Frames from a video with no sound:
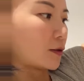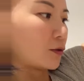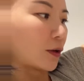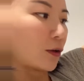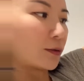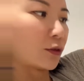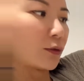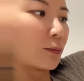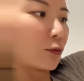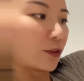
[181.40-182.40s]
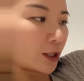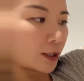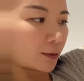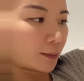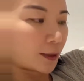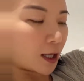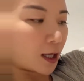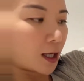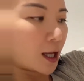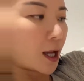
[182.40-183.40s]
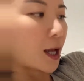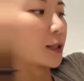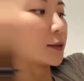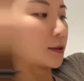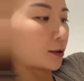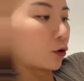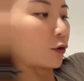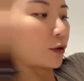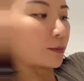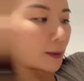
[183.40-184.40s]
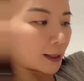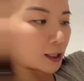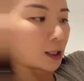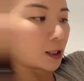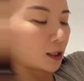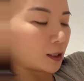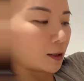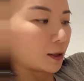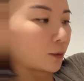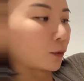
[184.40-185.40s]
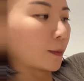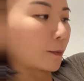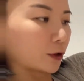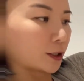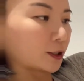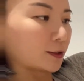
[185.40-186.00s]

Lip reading: you also move your scapula. This is called medial border.